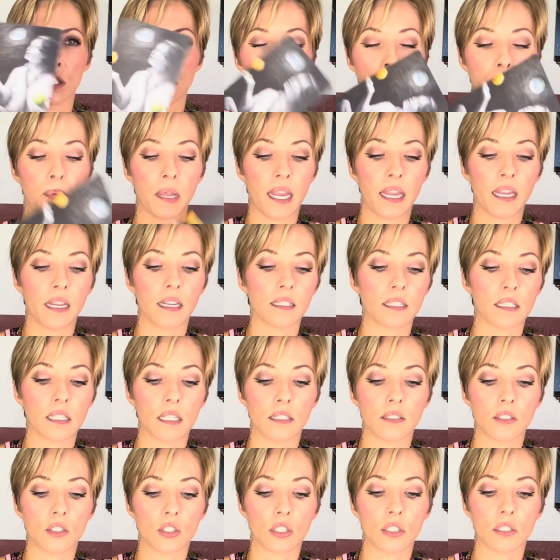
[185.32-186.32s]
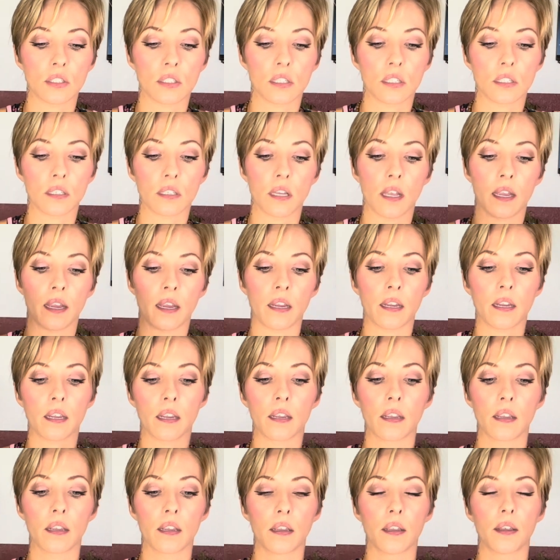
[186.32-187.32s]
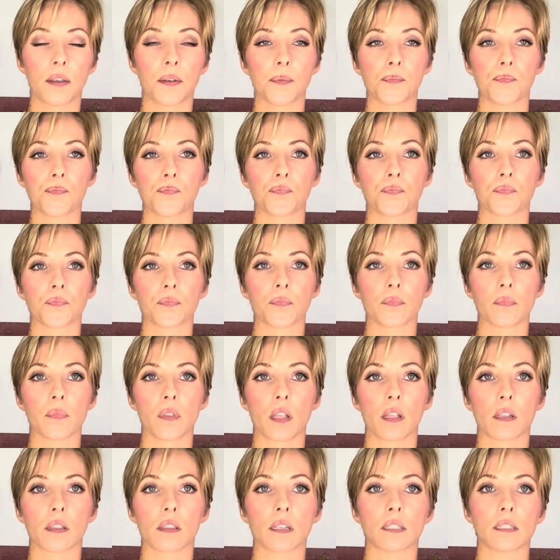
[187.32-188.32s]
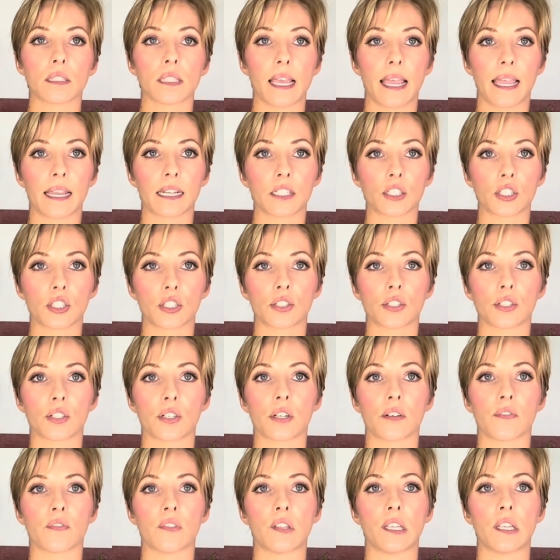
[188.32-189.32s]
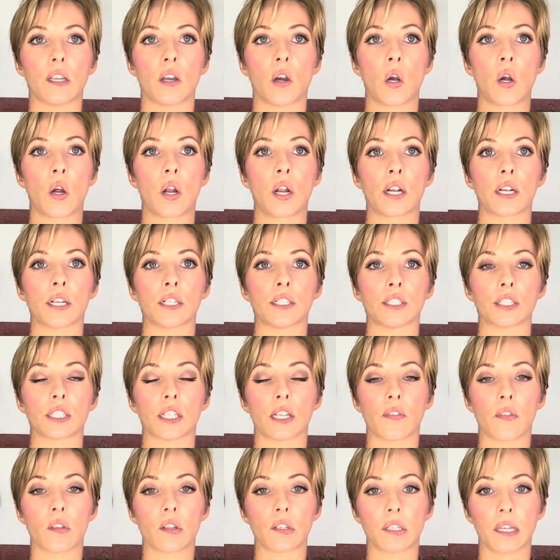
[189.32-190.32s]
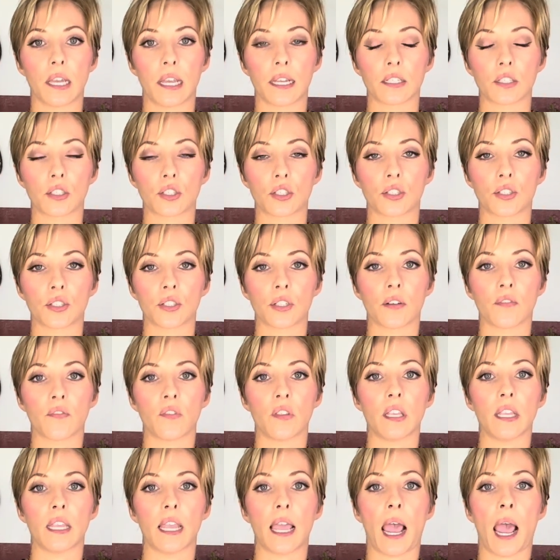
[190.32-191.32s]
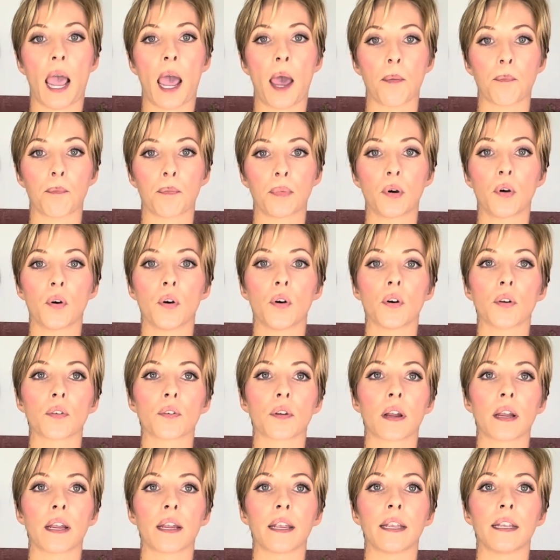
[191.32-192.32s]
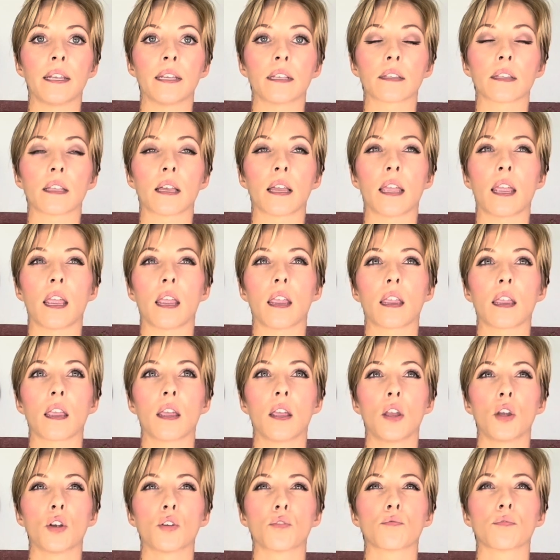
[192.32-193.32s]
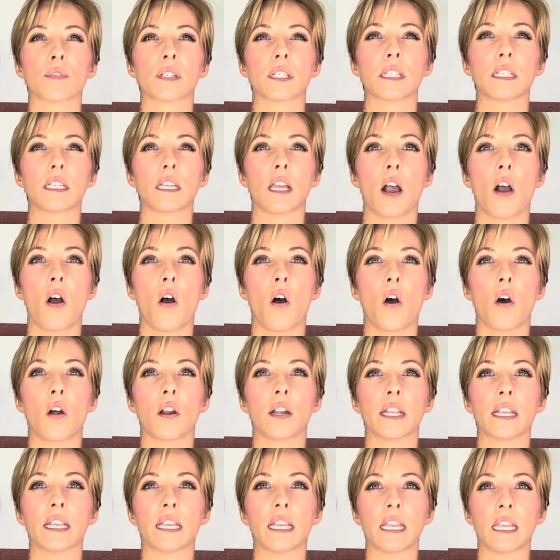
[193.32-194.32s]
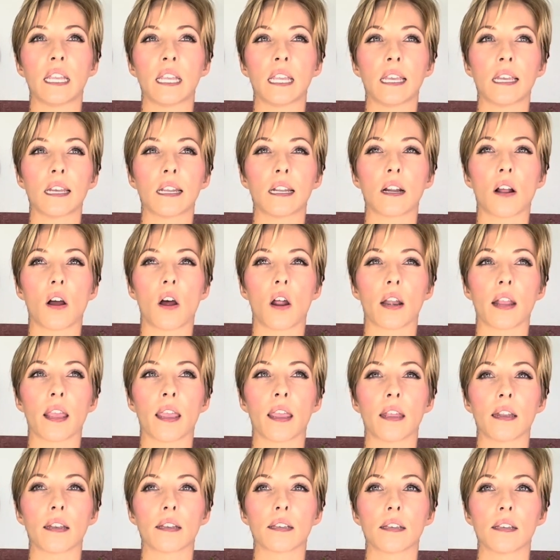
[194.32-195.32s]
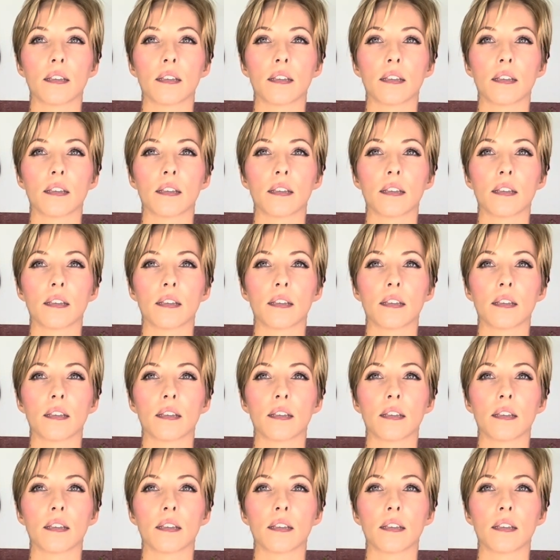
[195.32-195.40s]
paying attention to like the texture of the orange and the texture of the apple, right? Like really honing in on it